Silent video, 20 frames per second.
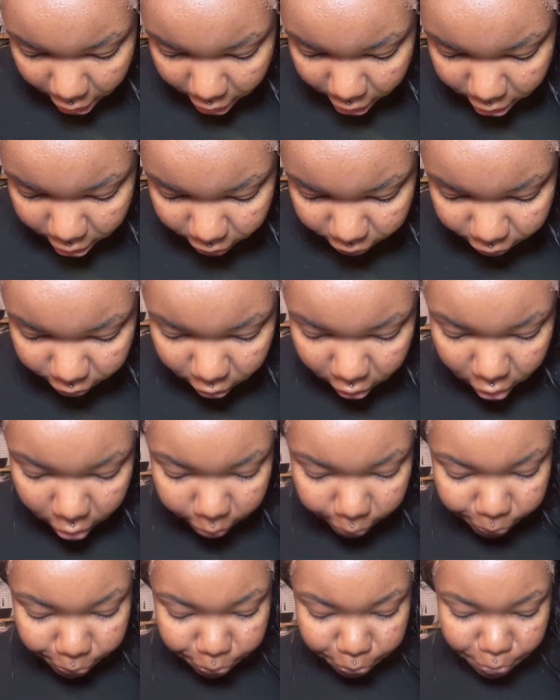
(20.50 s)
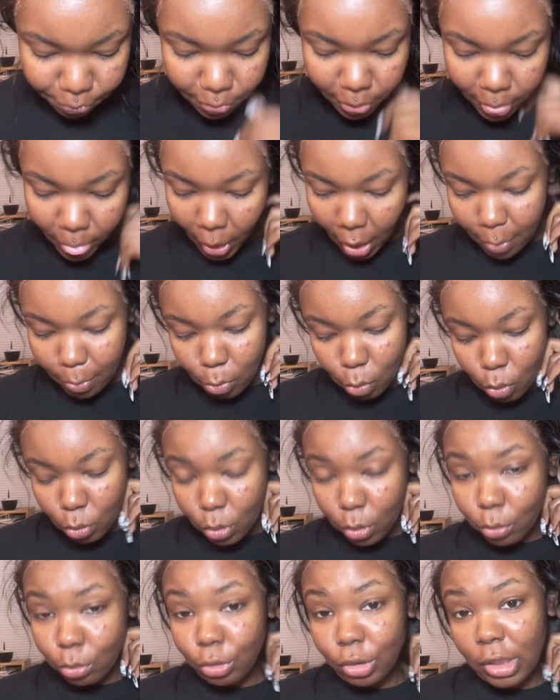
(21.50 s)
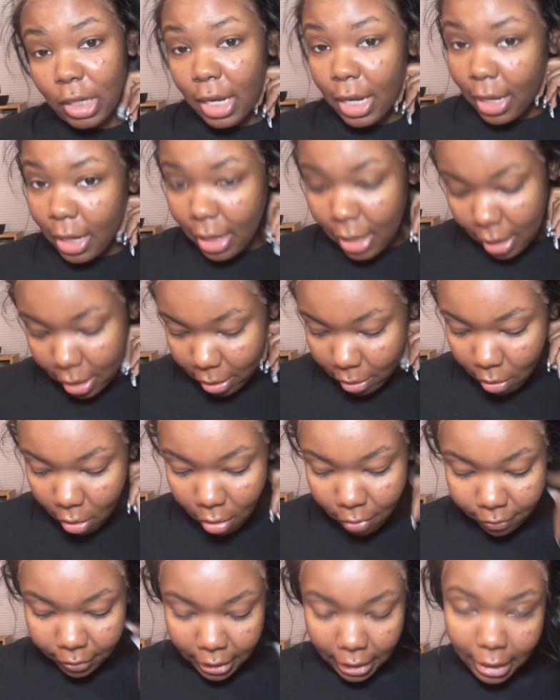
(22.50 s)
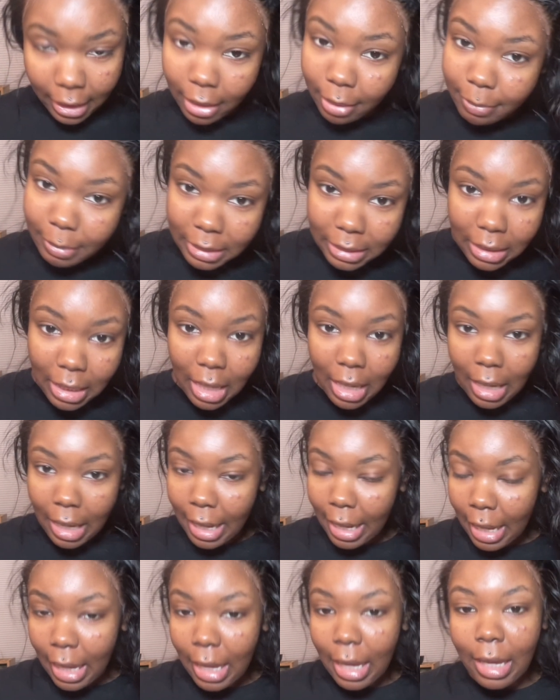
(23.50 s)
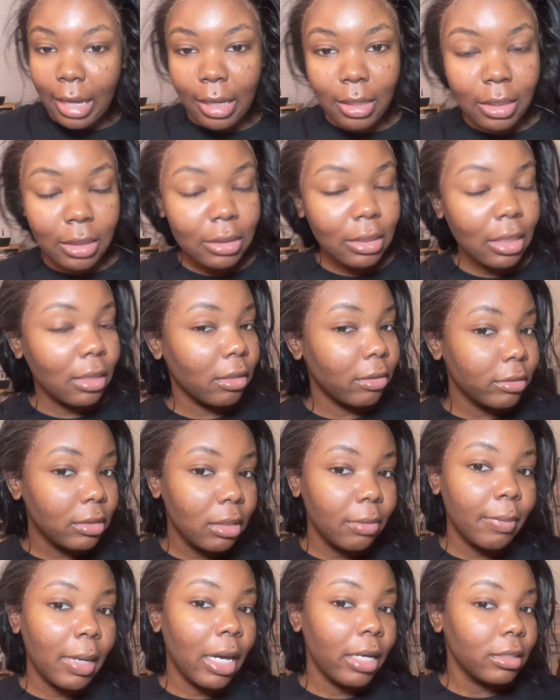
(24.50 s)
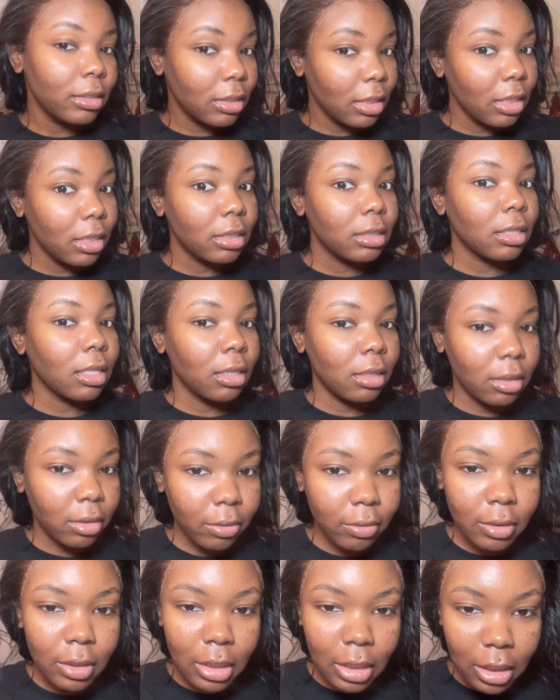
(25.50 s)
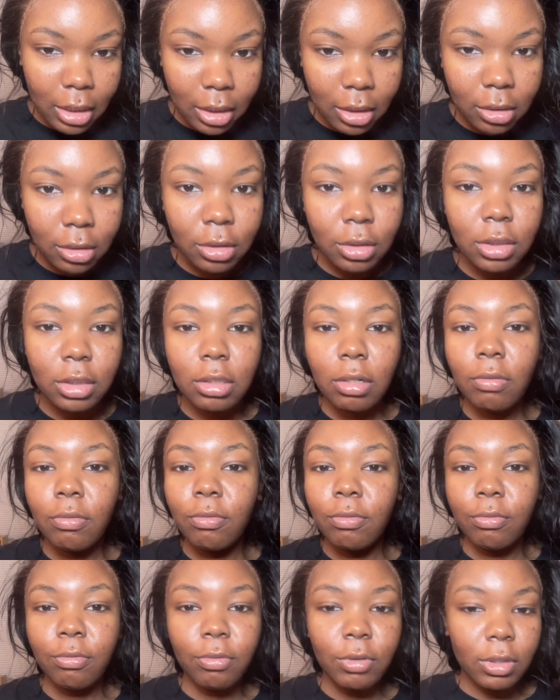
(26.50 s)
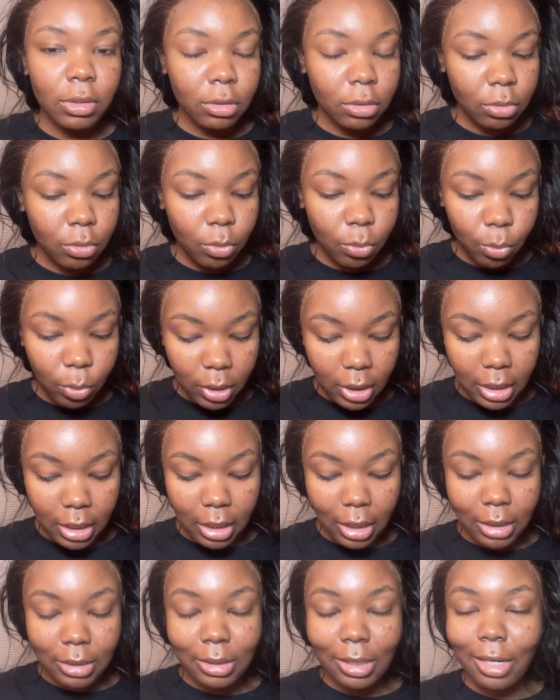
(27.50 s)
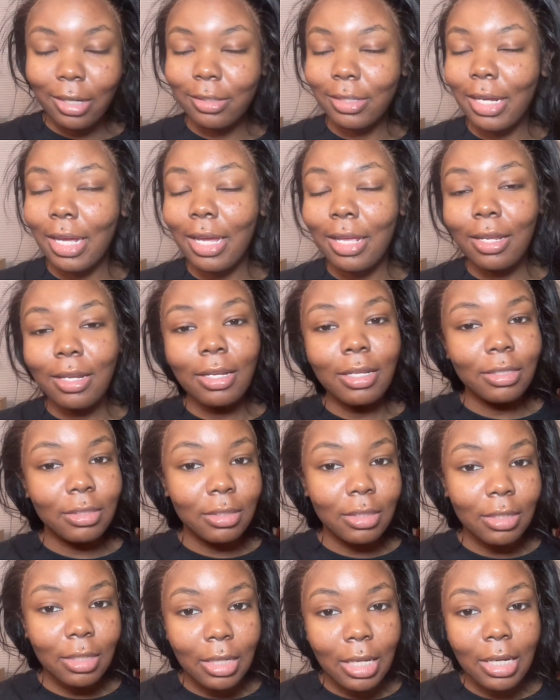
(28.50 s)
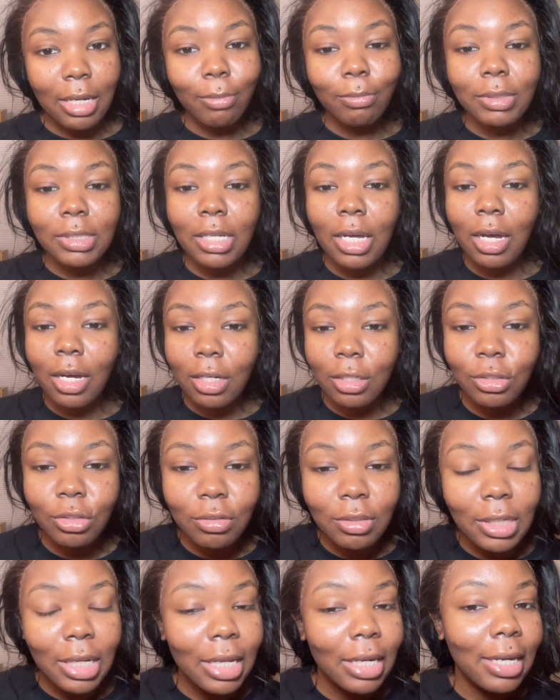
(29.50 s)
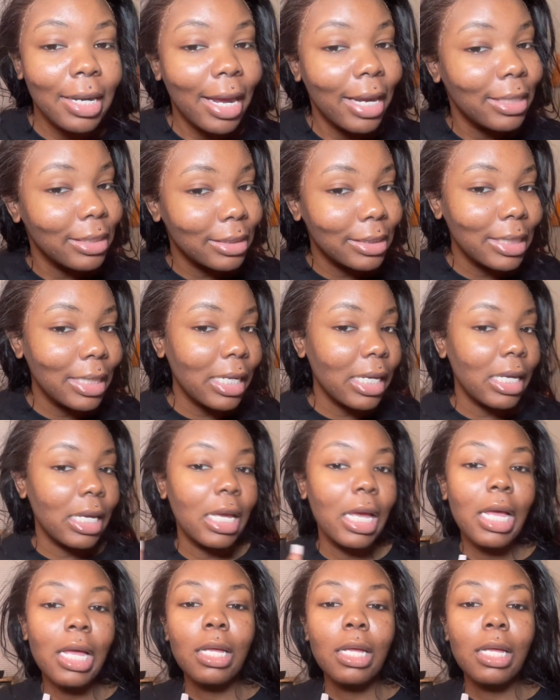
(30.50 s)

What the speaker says: It's from MUZOJET hair off of Amazon. It is a 13 by 6, a 30-inch frontal wigs, 180 density, and it was $119.